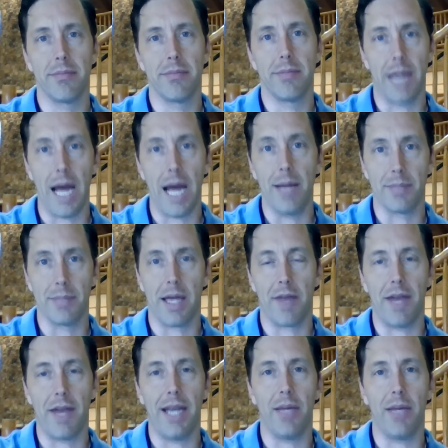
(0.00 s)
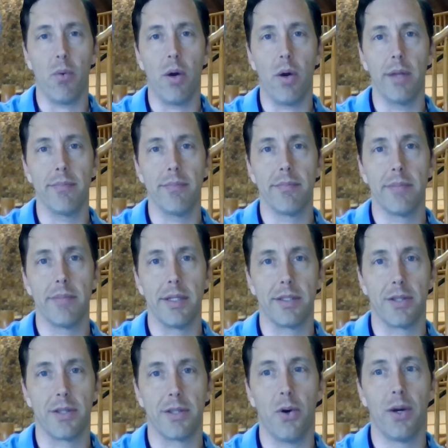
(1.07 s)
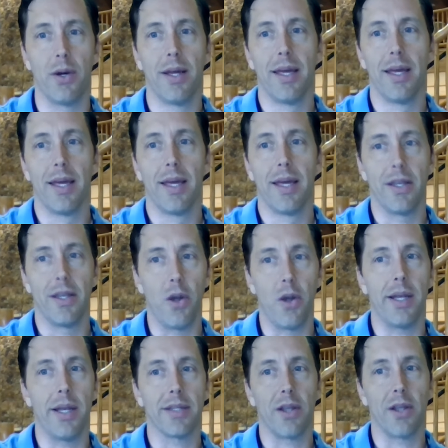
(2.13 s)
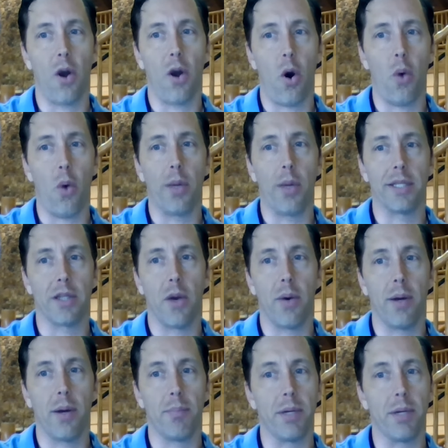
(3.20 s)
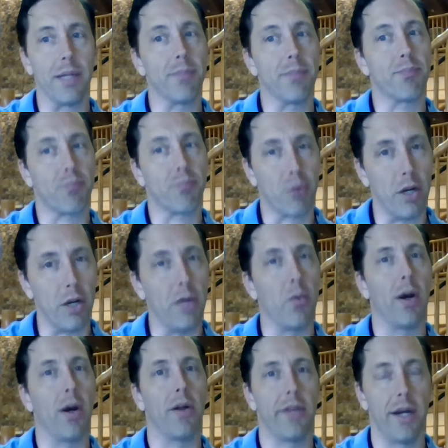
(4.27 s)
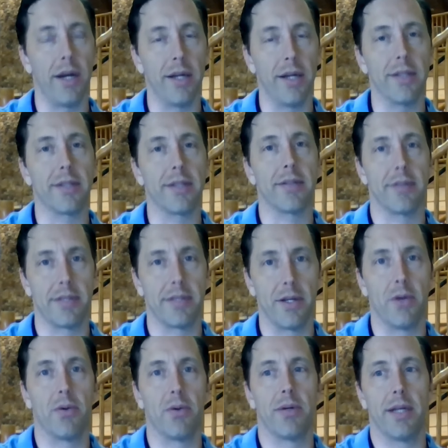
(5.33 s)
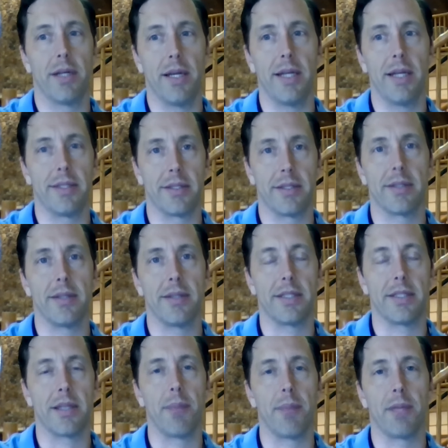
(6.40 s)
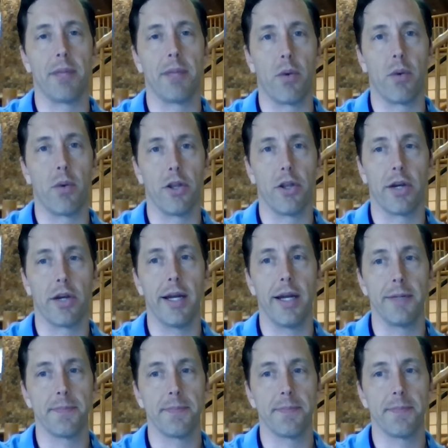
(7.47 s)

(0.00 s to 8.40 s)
times out of 81. And so, no, it doesn't always go up, but it pretty well does. So it's something worth looking at.